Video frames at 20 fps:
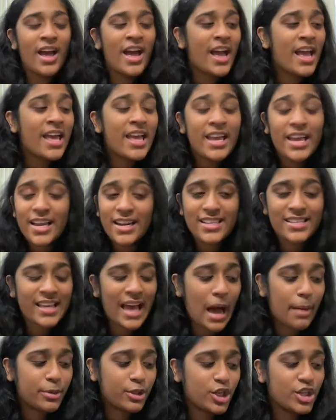He and his
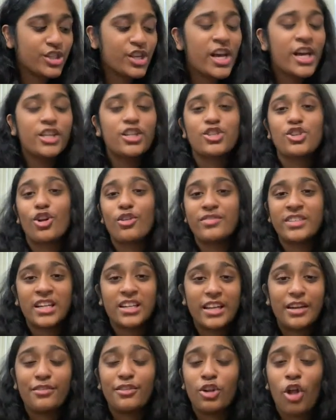cabbages deserve to
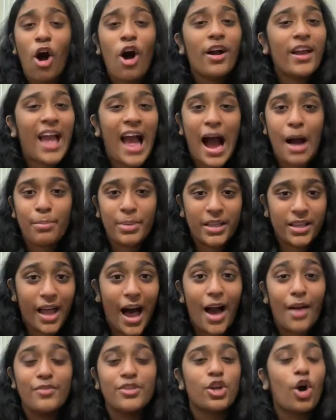live long, happy
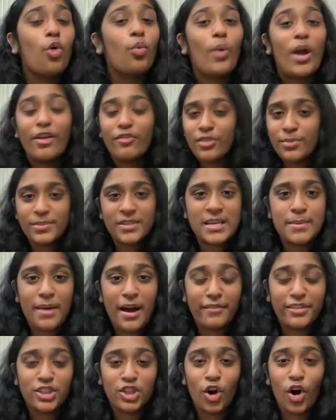lives away from Team
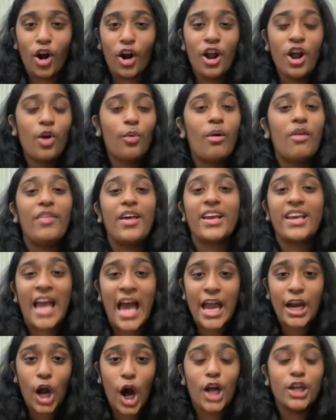Avatar where they cannot